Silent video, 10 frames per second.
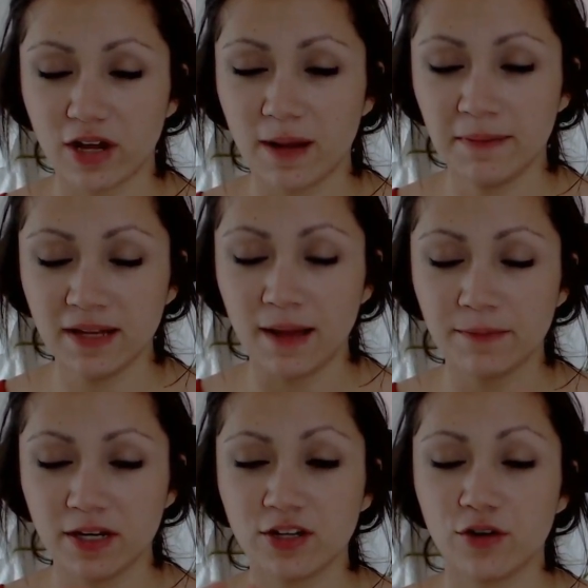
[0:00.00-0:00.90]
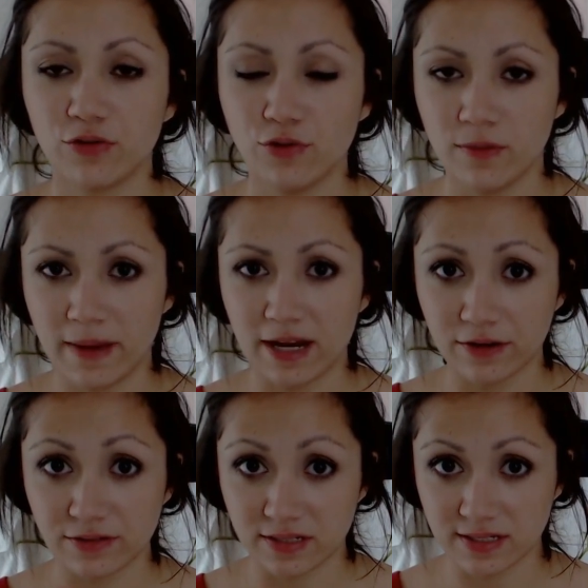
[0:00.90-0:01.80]
I'm going to go through the
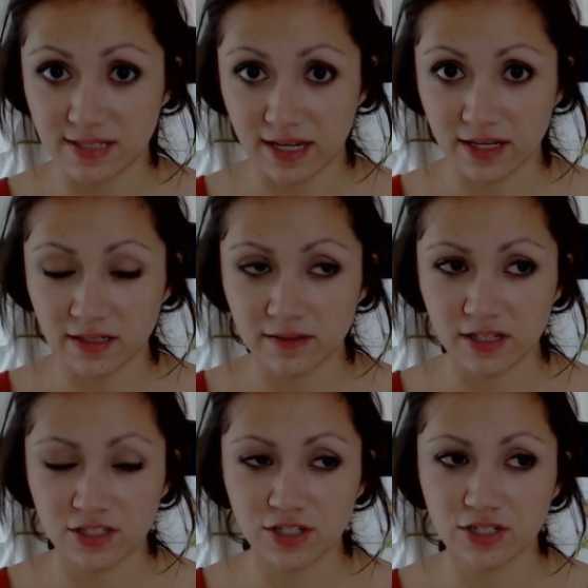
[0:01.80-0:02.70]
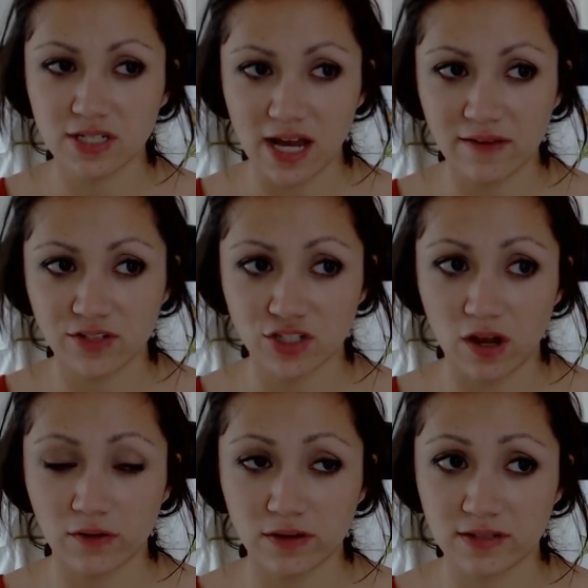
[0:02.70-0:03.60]
macros in a second. It's good to have a
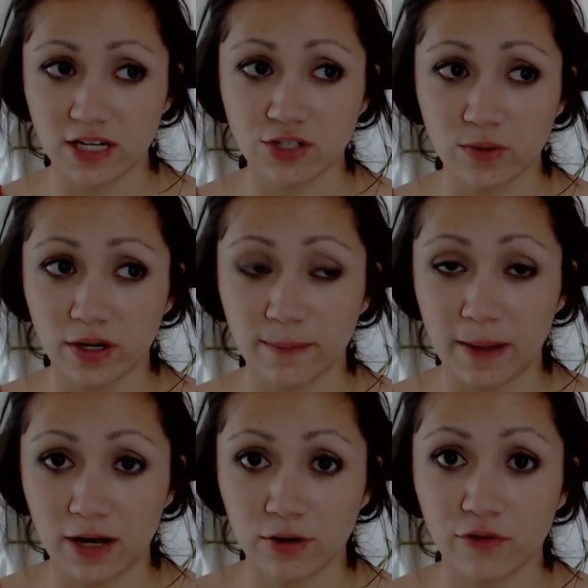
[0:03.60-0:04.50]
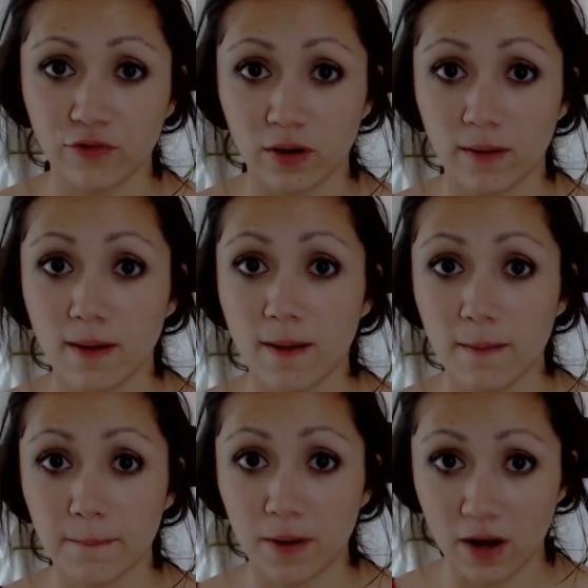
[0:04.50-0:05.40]
Chakra Sanctuary macro for
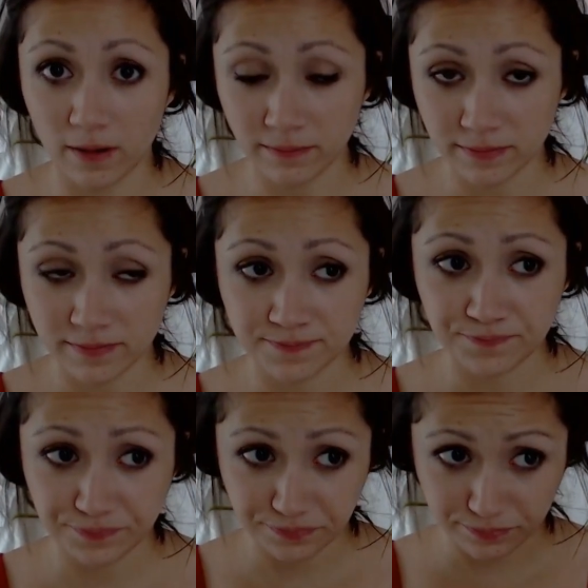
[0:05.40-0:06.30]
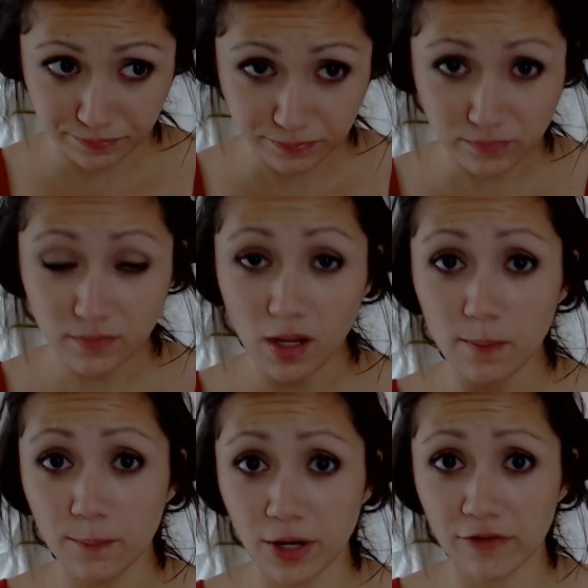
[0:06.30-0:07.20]
Palm,
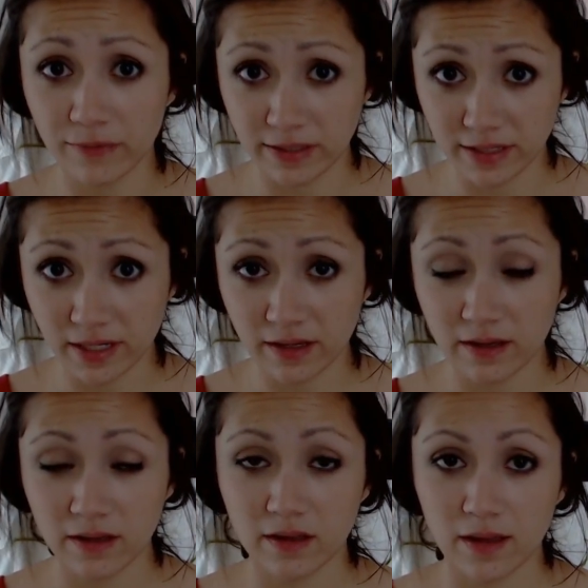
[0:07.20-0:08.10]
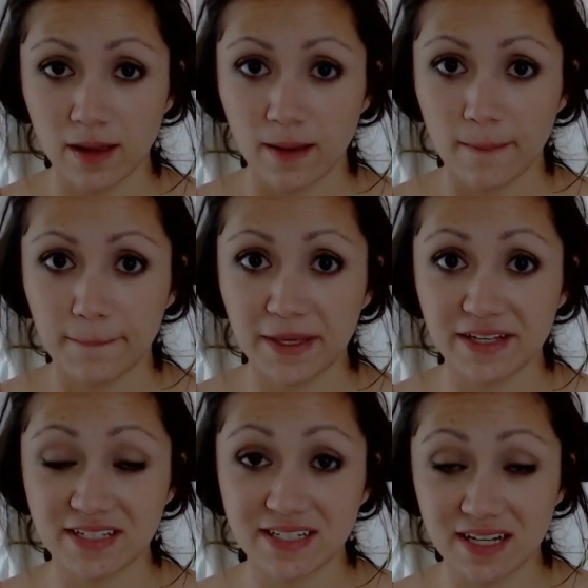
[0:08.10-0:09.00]
Prayer of Mending,
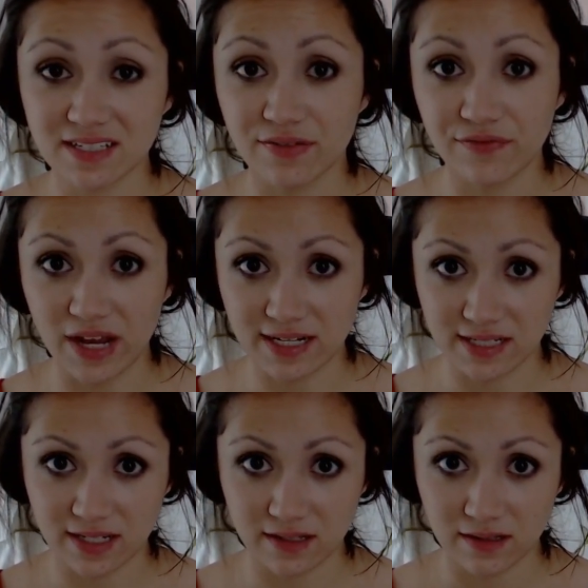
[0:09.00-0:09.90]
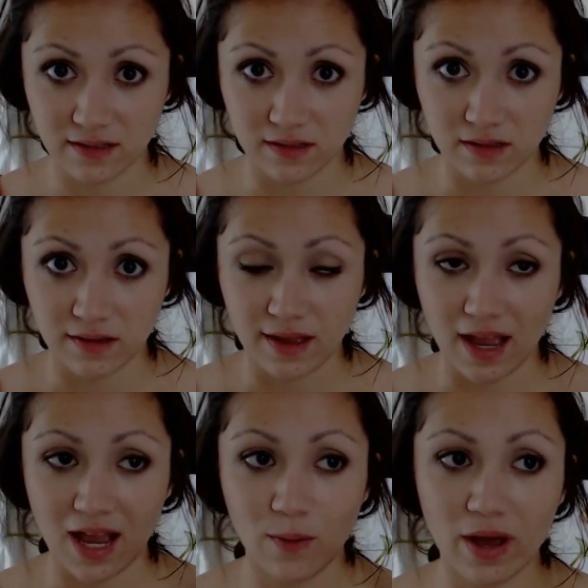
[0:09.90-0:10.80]
because it does affect it.
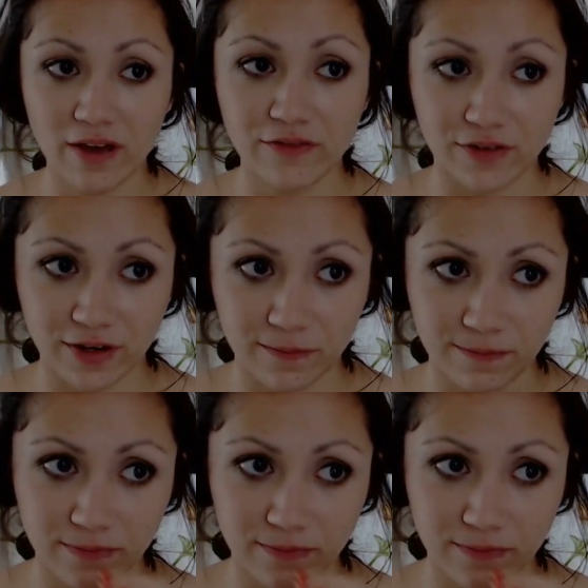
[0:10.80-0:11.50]
However,